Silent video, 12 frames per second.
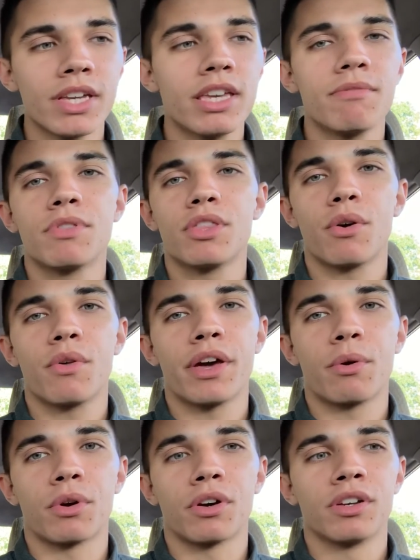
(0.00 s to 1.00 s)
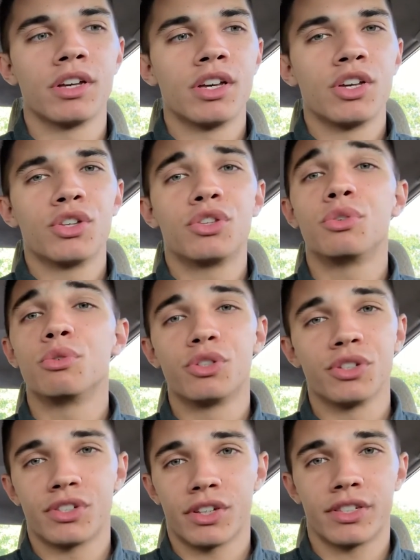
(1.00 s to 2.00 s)
even though they were
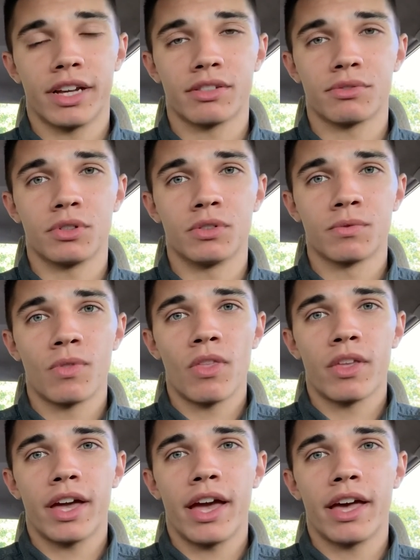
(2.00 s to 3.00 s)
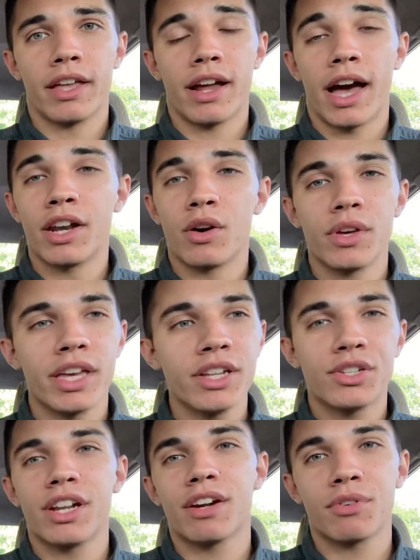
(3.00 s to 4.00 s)
hugely successful. And I know
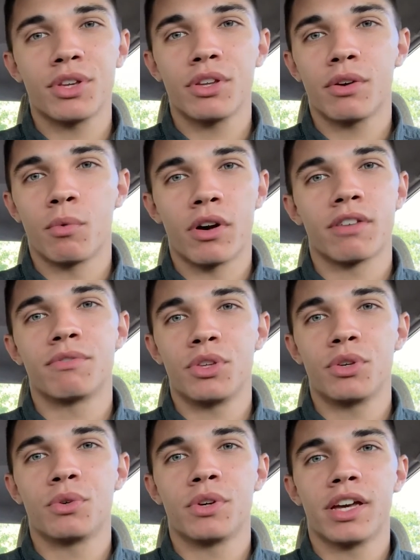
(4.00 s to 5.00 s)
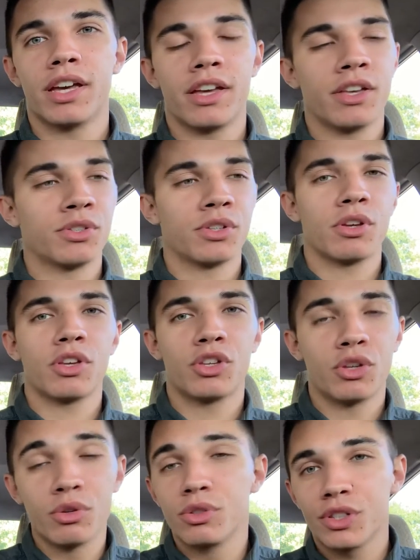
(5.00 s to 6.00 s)
each and every one of you is
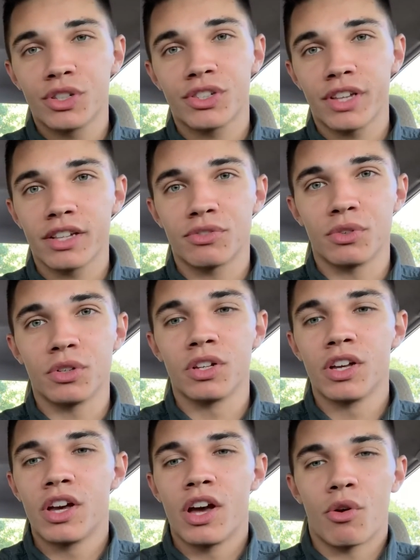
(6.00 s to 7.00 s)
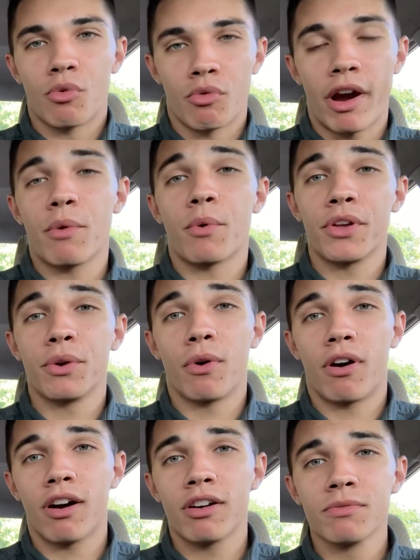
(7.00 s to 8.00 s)
hugely successful right where you
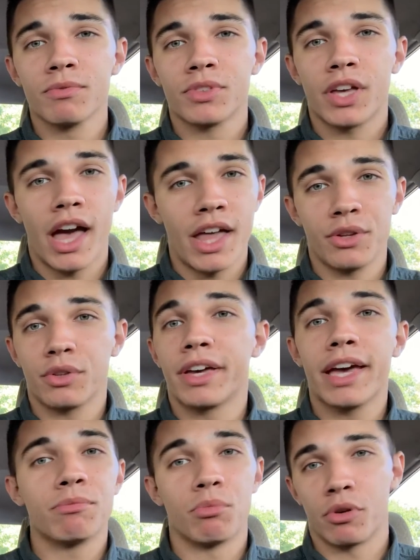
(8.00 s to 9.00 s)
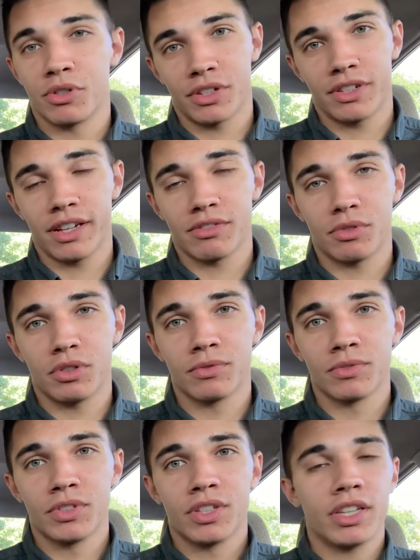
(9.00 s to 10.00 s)
are, and you'll get more successful.
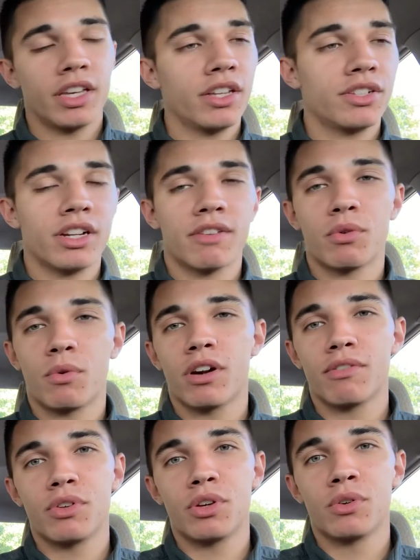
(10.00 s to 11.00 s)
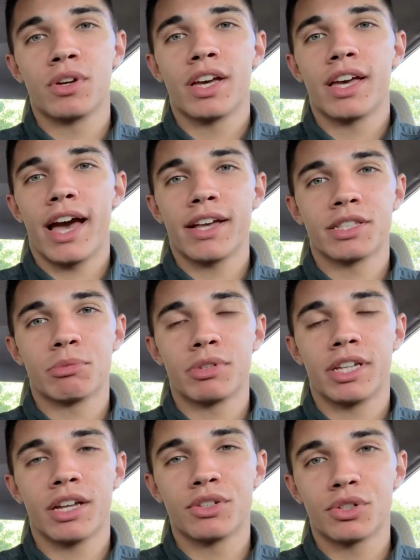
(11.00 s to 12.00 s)
Each and every one of you has the
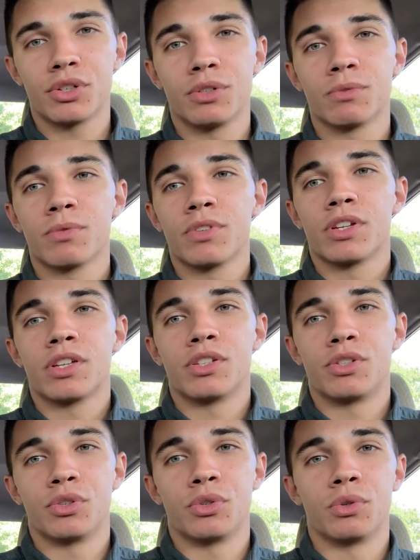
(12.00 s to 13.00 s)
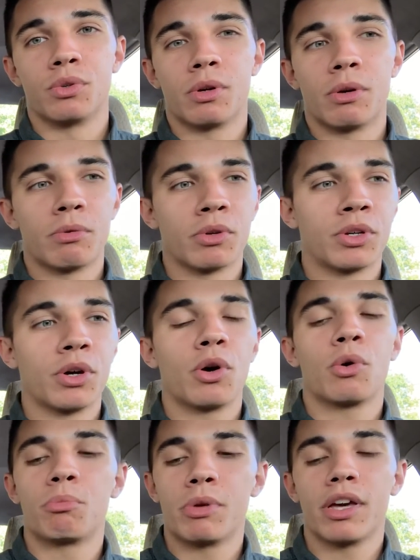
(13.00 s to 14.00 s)
potential to
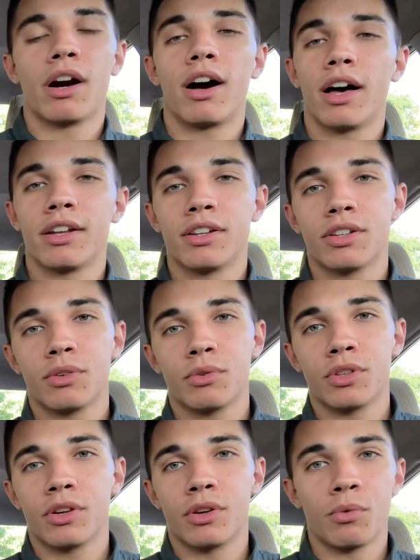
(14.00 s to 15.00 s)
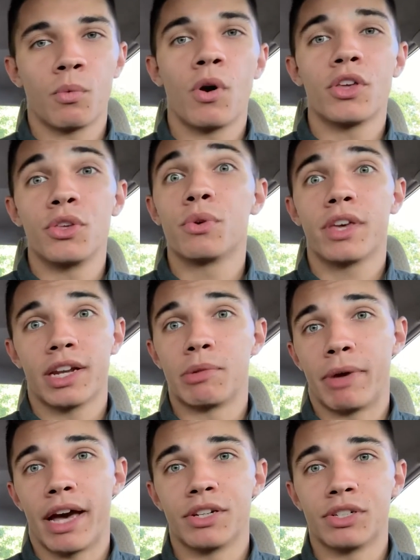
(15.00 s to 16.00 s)
go beyond what you can
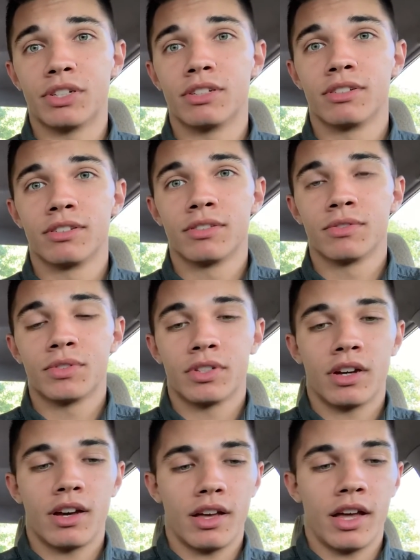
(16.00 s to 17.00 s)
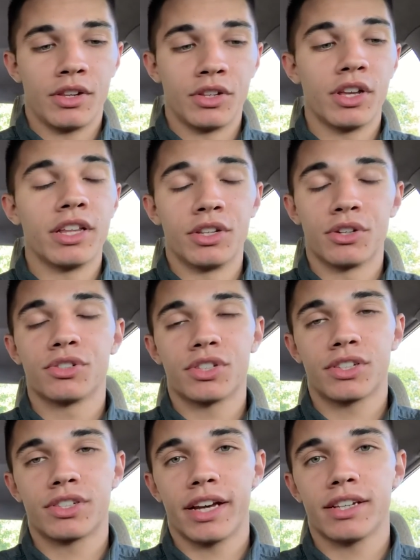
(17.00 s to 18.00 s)
imagine and in your
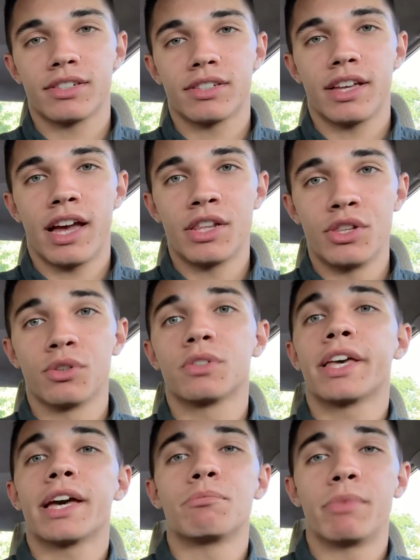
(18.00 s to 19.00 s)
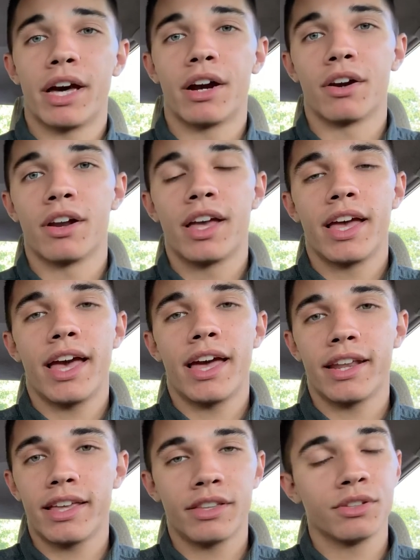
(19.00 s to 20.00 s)
success, and you'll get better.
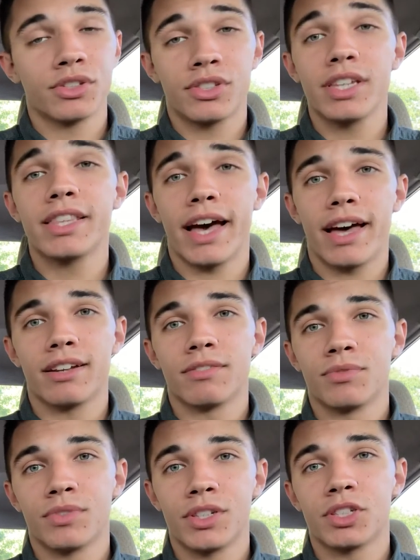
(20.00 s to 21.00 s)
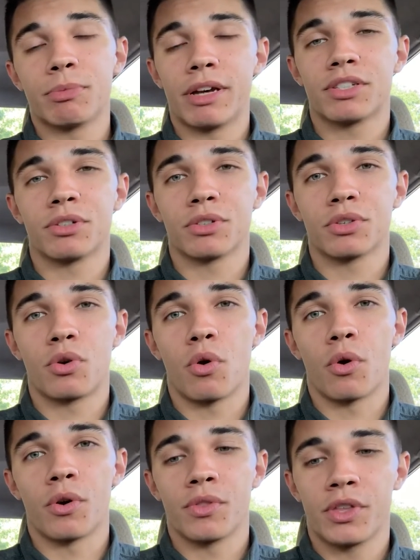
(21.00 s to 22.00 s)
And you'll see that this semester at the
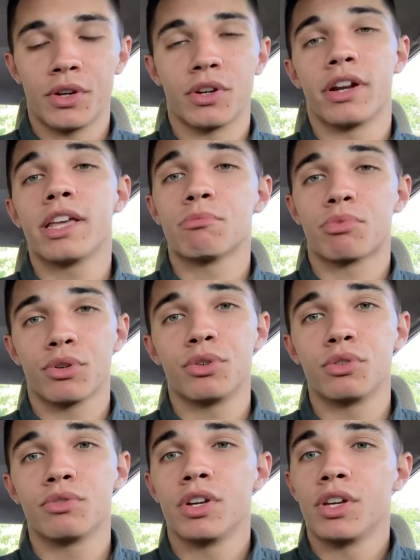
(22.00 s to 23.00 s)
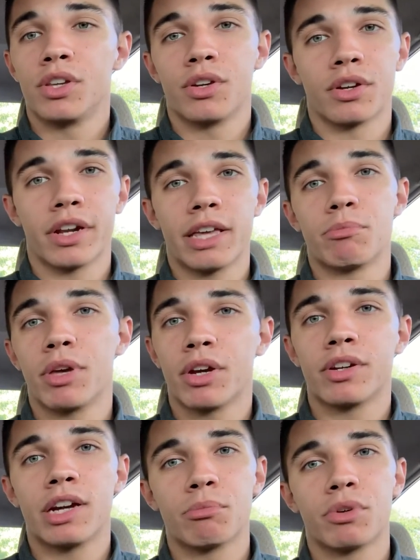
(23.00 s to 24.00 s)
core, that you're gonna improve, you're gonna hit
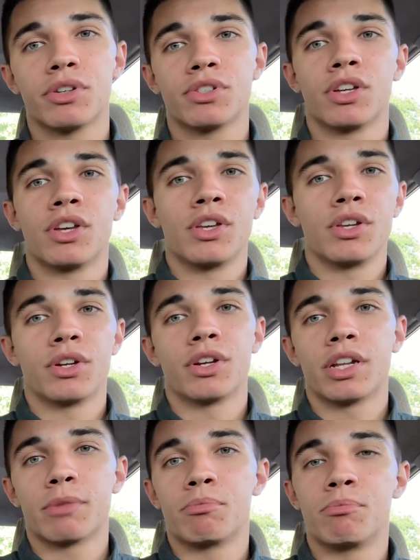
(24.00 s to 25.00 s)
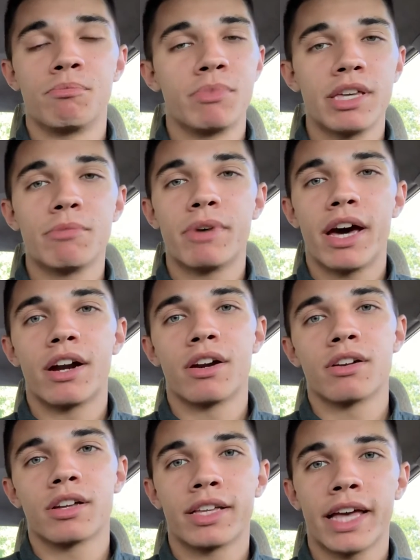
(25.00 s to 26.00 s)
bigger numbers, you're gonna be
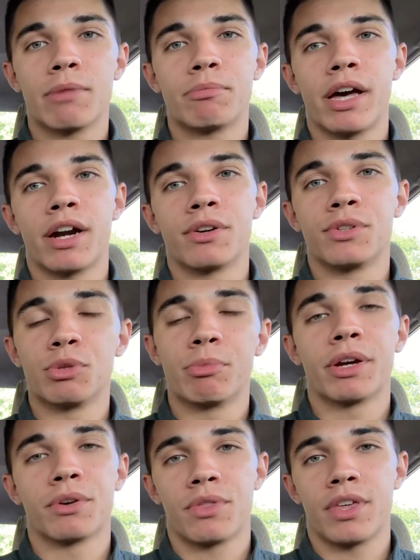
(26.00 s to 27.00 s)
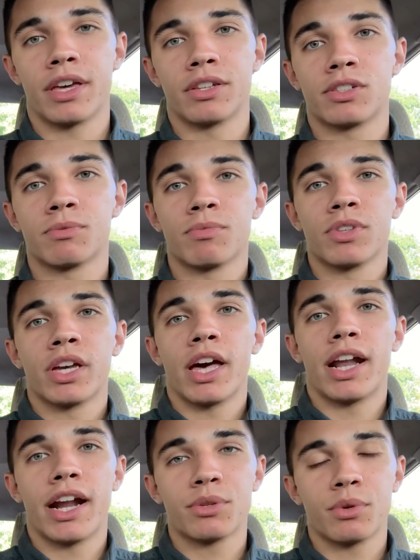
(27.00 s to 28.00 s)
better, get better, do bigger things.
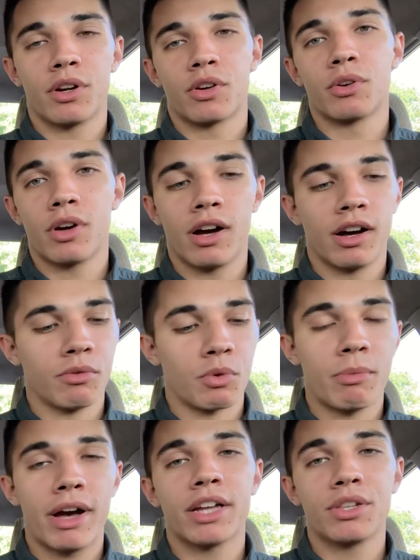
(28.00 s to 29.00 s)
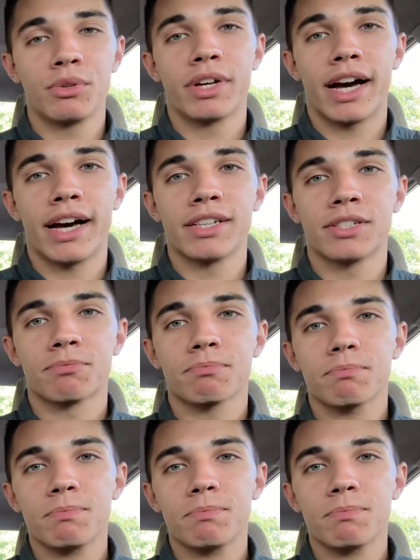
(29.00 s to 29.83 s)
And I just wanna uh, remind you guys